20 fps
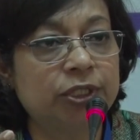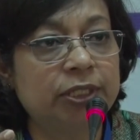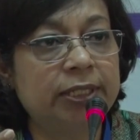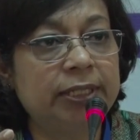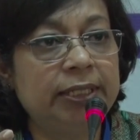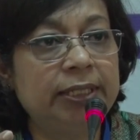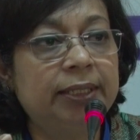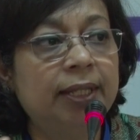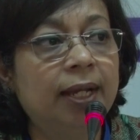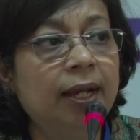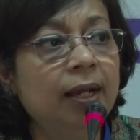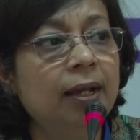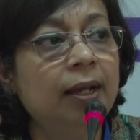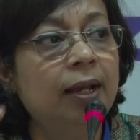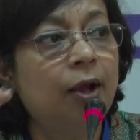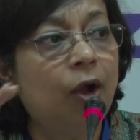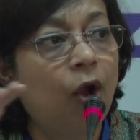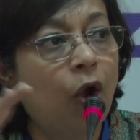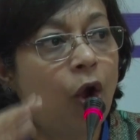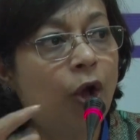Anita
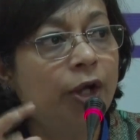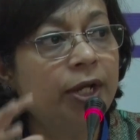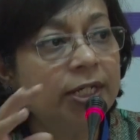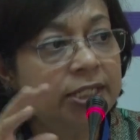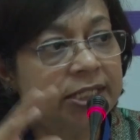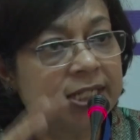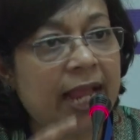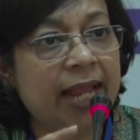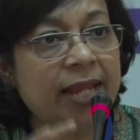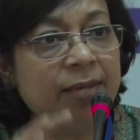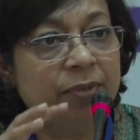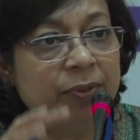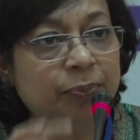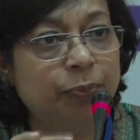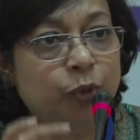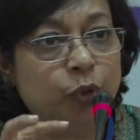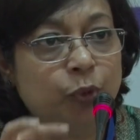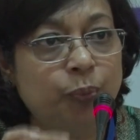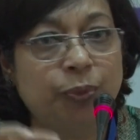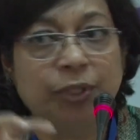on a
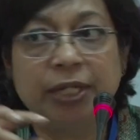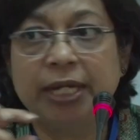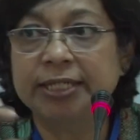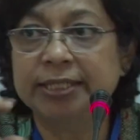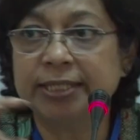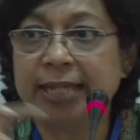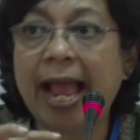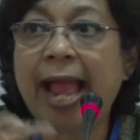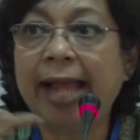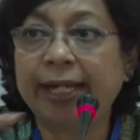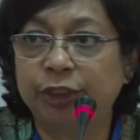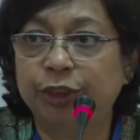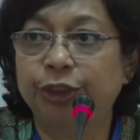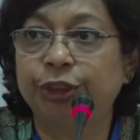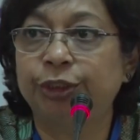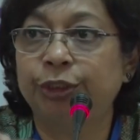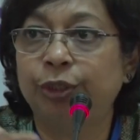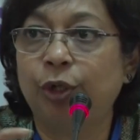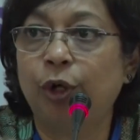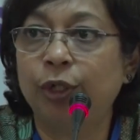time-appropriate
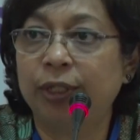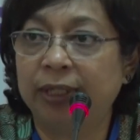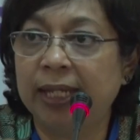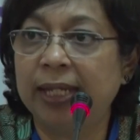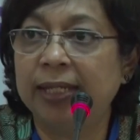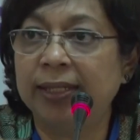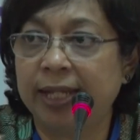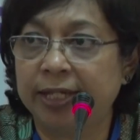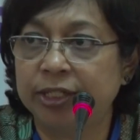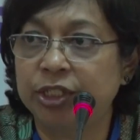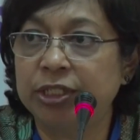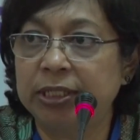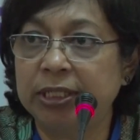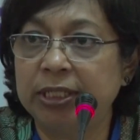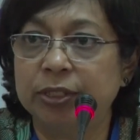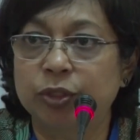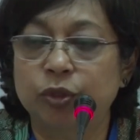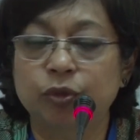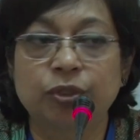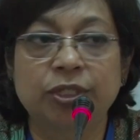action or thing that she
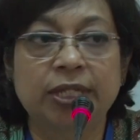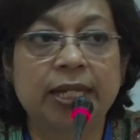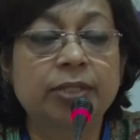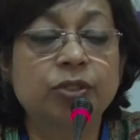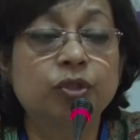needs to take.